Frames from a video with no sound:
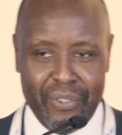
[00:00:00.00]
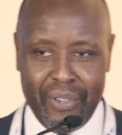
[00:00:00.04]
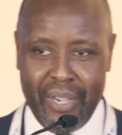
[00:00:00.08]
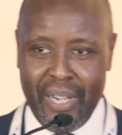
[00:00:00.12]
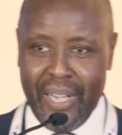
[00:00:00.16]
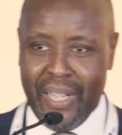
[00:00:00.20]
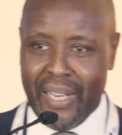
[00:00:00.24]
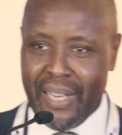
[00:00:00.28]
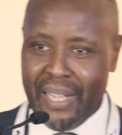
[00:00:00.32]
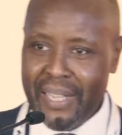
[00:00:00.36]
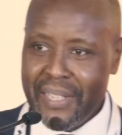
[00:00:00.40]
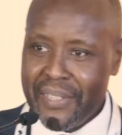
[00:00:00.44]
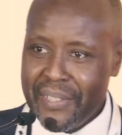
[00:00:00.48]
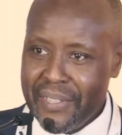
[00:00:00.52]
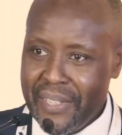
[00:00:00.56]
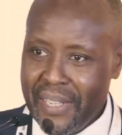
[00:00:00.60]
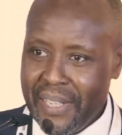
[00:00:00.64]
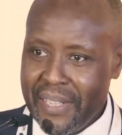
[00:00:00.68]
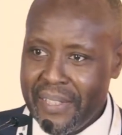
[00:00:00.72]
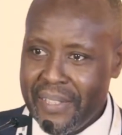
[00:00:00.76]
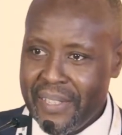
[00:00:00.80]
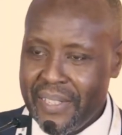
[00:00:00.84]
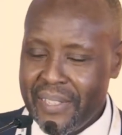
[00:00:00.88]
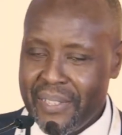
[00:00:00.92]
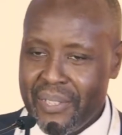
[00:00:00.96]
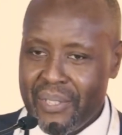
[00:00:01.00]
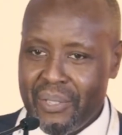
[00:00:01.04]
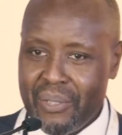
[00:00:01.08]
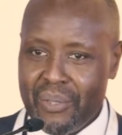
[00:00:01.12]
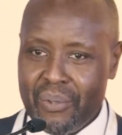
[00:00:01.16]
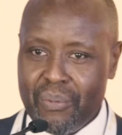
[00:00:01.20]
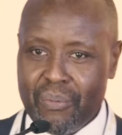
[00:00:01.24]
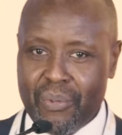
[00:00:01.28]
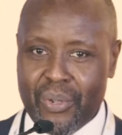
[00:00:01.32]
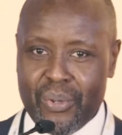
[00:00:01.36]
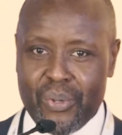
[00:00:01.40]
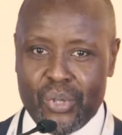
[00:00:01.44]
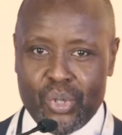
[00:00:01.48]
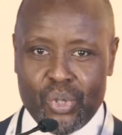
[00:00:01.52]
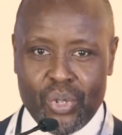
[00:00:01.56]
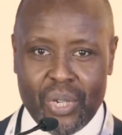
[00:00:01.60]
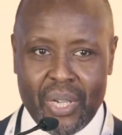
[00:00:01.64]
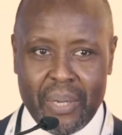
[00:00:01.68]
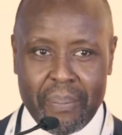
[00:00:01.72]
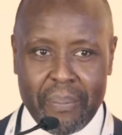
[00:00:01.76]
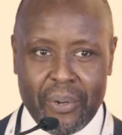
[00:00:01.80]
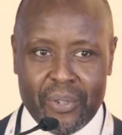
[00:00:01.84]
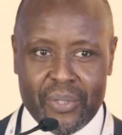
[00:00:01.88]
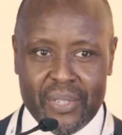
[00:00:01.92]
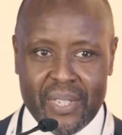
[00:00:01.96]
I like saying this, when you talk
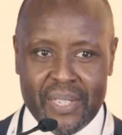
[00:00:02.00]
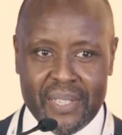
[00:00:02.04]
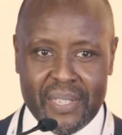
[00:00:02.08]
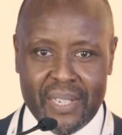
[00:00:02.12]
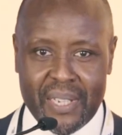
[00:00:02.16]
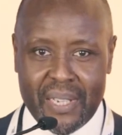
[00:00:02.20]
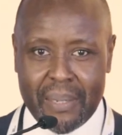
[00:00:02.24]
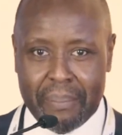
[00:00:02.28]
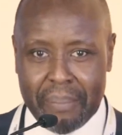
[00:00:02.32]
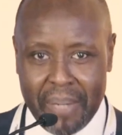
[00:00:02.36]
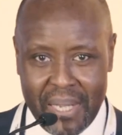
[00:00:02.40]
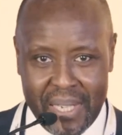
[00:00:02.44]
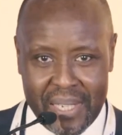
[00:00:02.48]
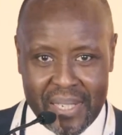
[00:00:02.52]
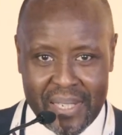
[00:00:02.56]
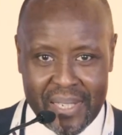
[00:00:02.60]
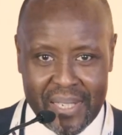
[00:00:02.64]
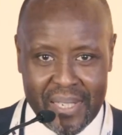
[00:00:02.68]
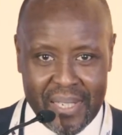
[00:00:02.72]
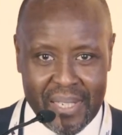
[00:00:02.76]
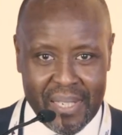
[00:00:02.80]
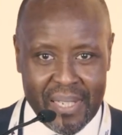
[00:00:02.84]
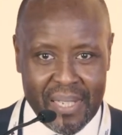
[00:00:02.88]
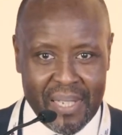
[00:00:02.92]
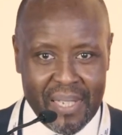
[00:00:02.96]
about sustainability,